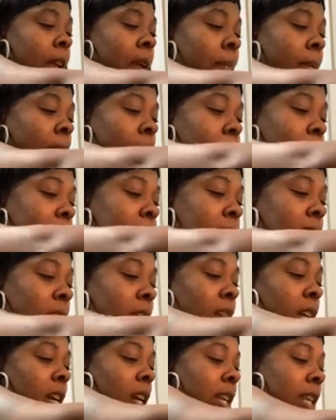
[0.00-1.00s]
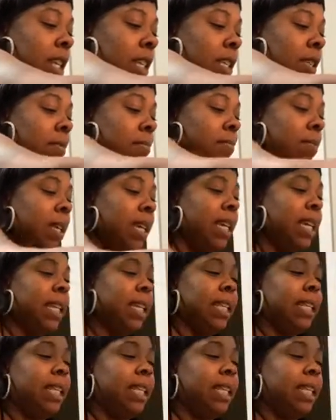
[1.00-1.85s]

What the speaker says: But let me show y'all this meat.